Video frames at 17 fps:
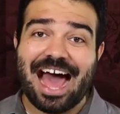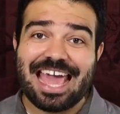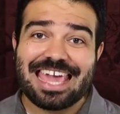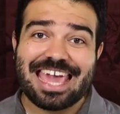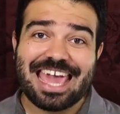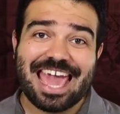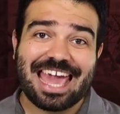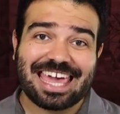I
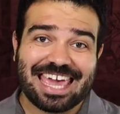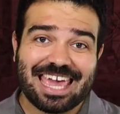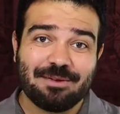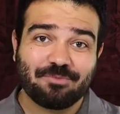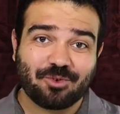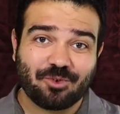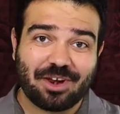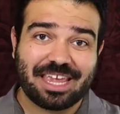can't
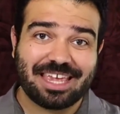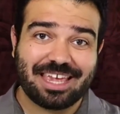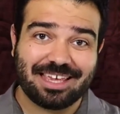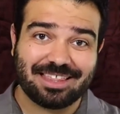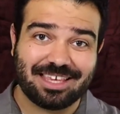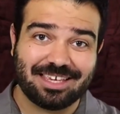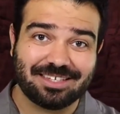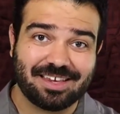keep
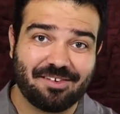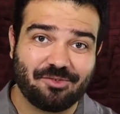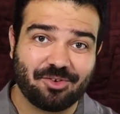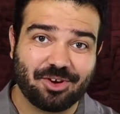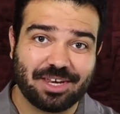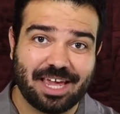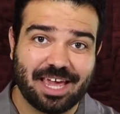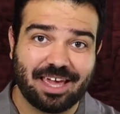drinking these
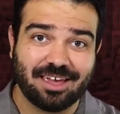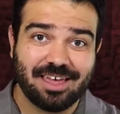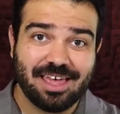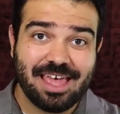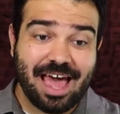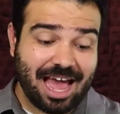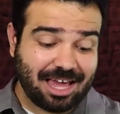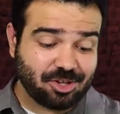every day.
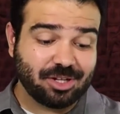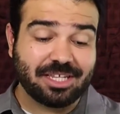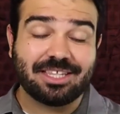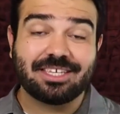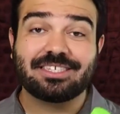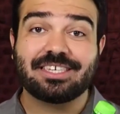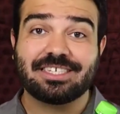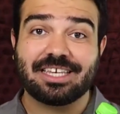Actually,
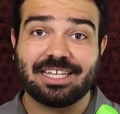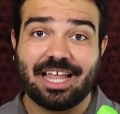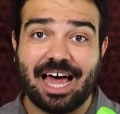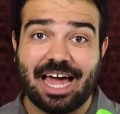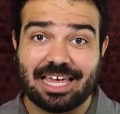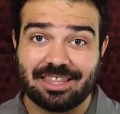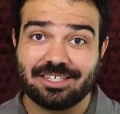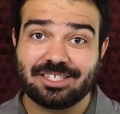this is a
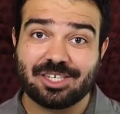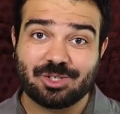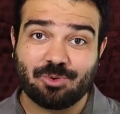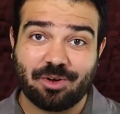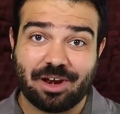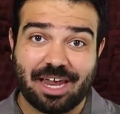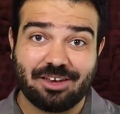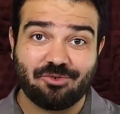lie. This
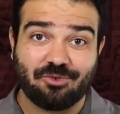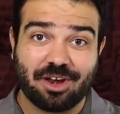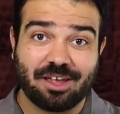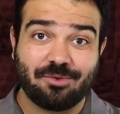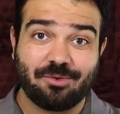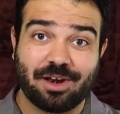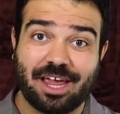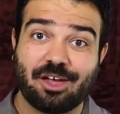is what I
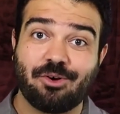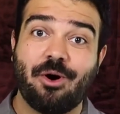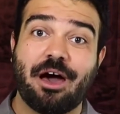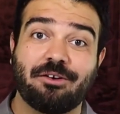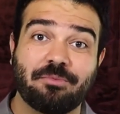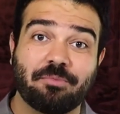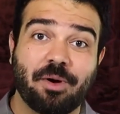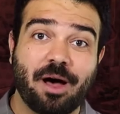drink when I go
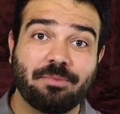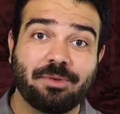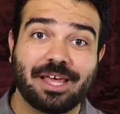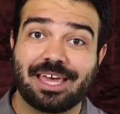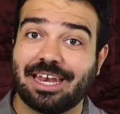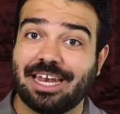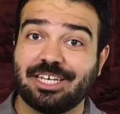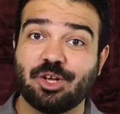out in
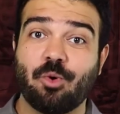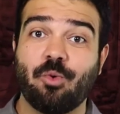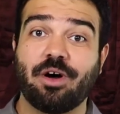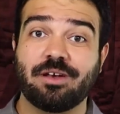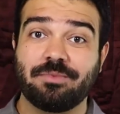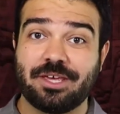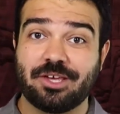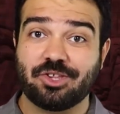public and I don't
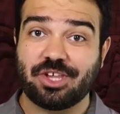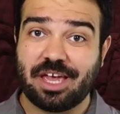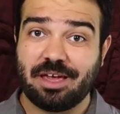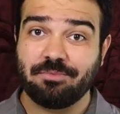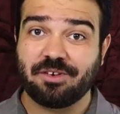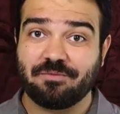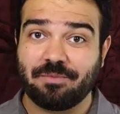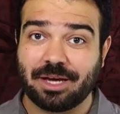want to be
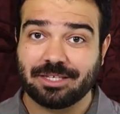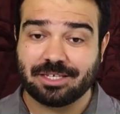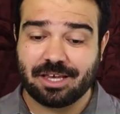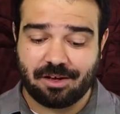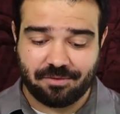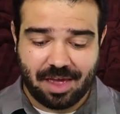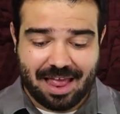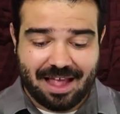ashamed of
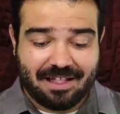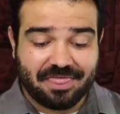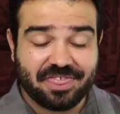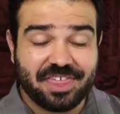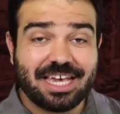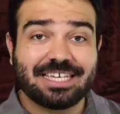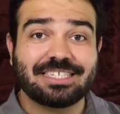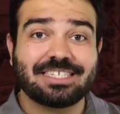myself.
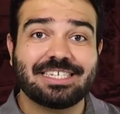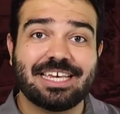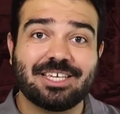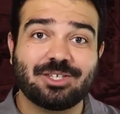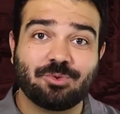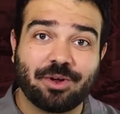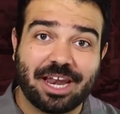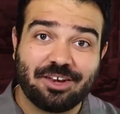This
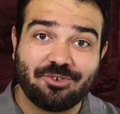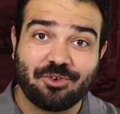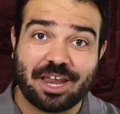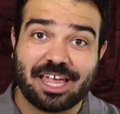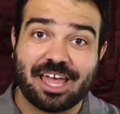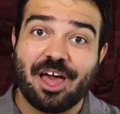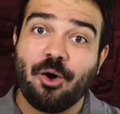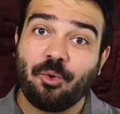is what I
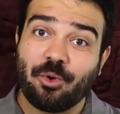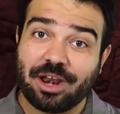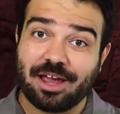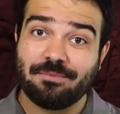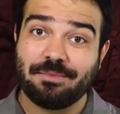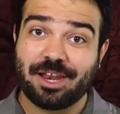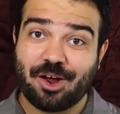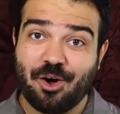drink when
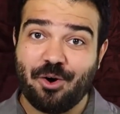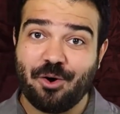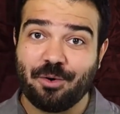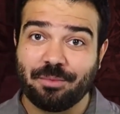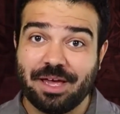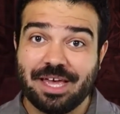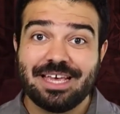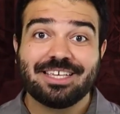I'm at
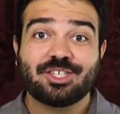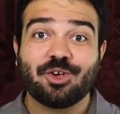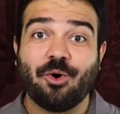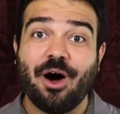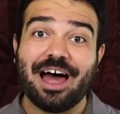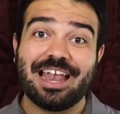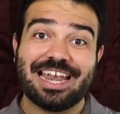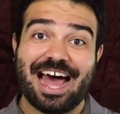home.
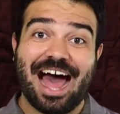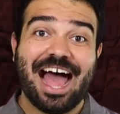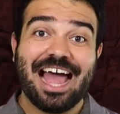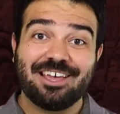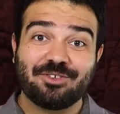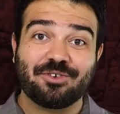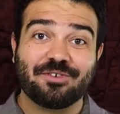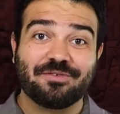So
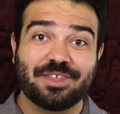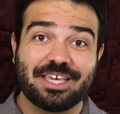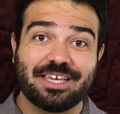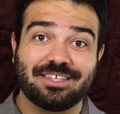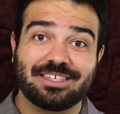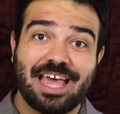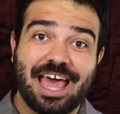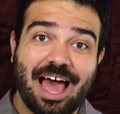either of
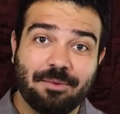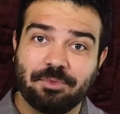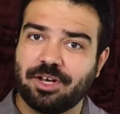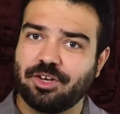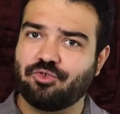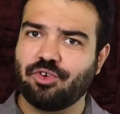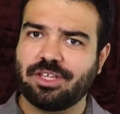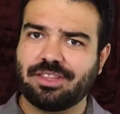these, I'm
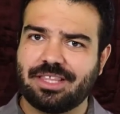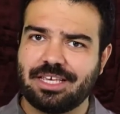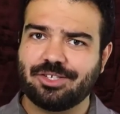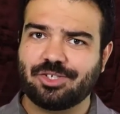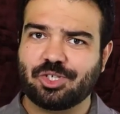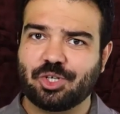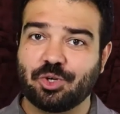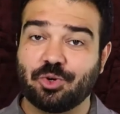going to drink
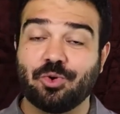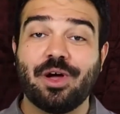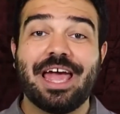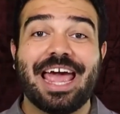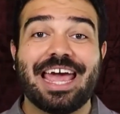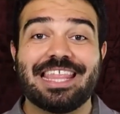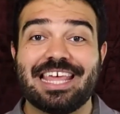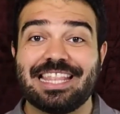these two,
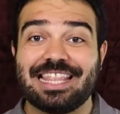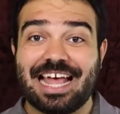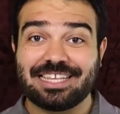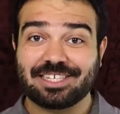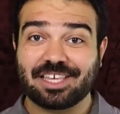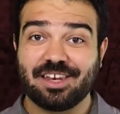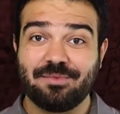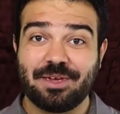and then
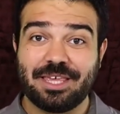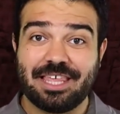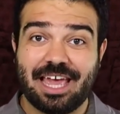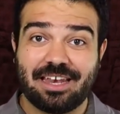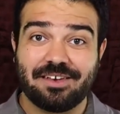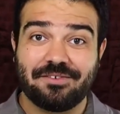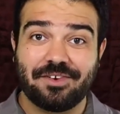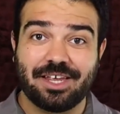that's going to be
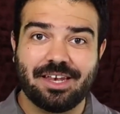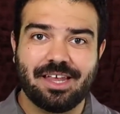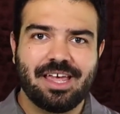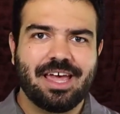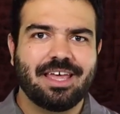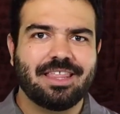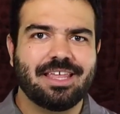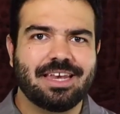the end of it,
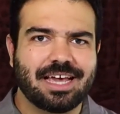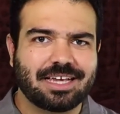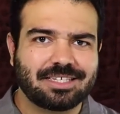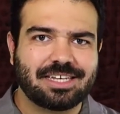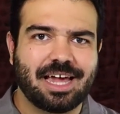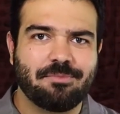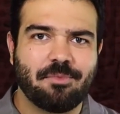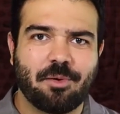and the
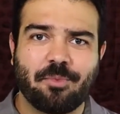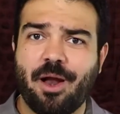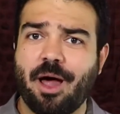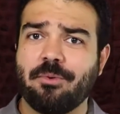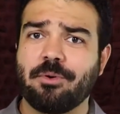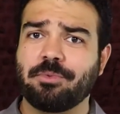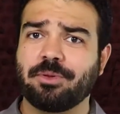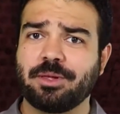next time I'll
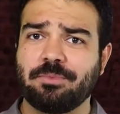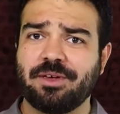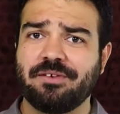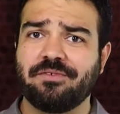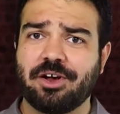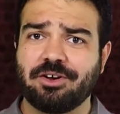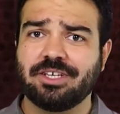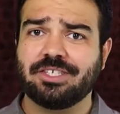probably
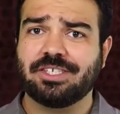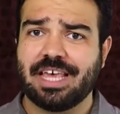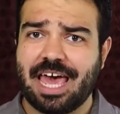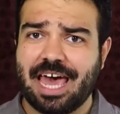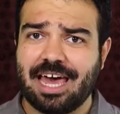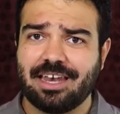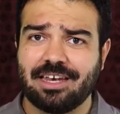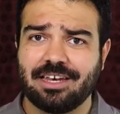be very
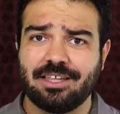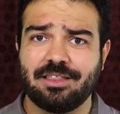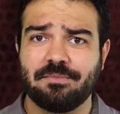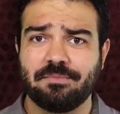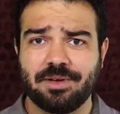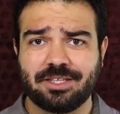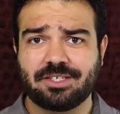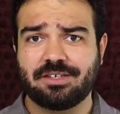sad and in
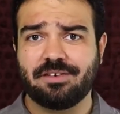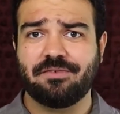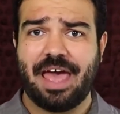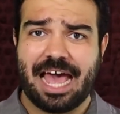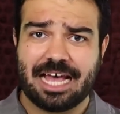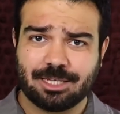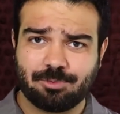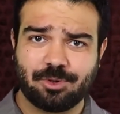the midst of
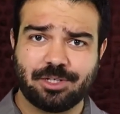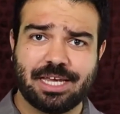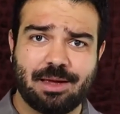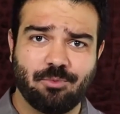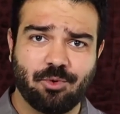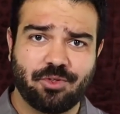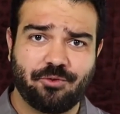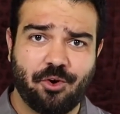
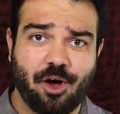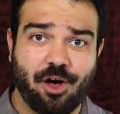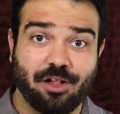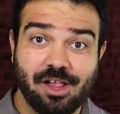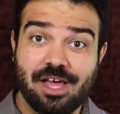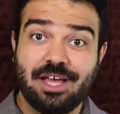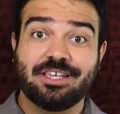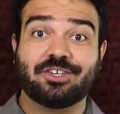aspartame
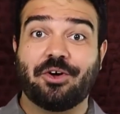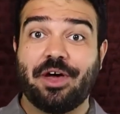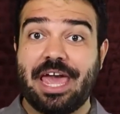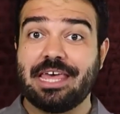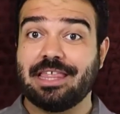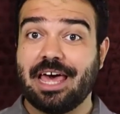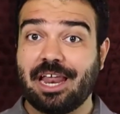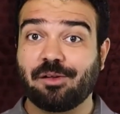withdrawal, so
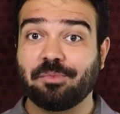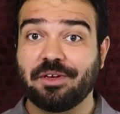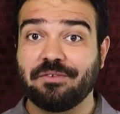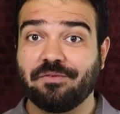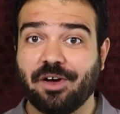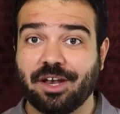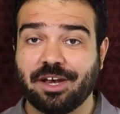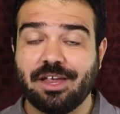hey, that'll be
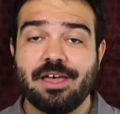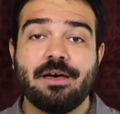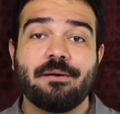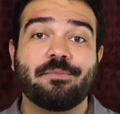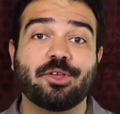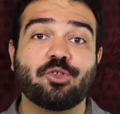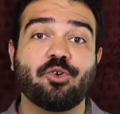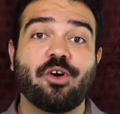fun.
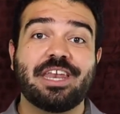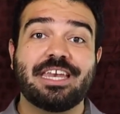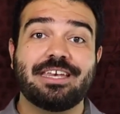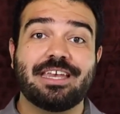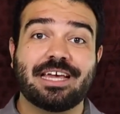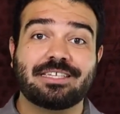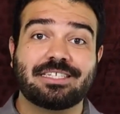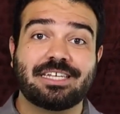But join
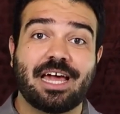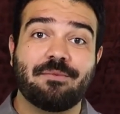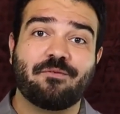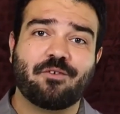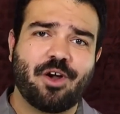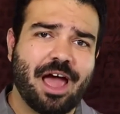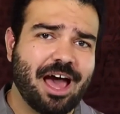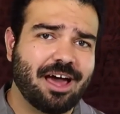in next time
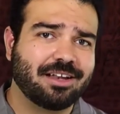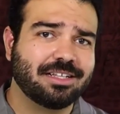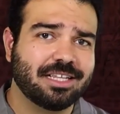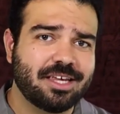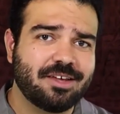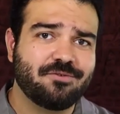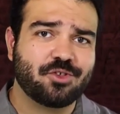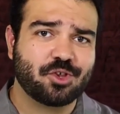for how to
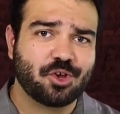leave